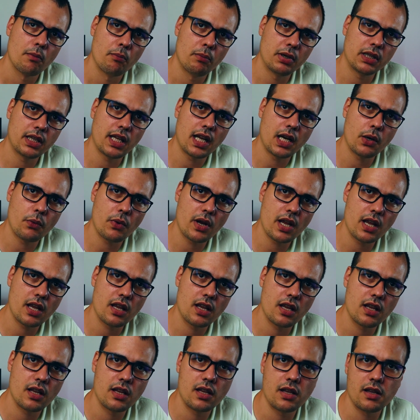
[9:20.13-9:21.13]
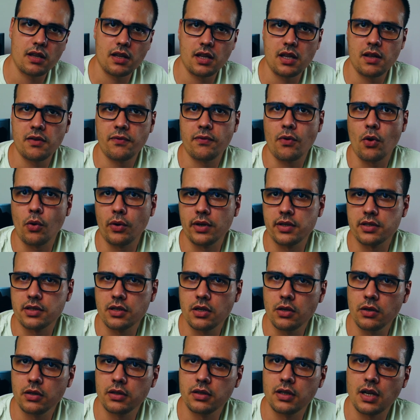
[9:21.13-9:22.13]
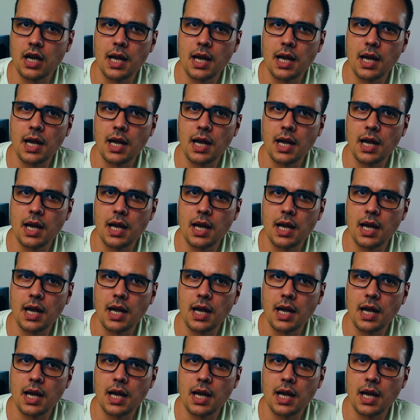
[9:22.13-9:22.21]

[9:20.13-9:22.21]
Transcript: But anyway, if all is good,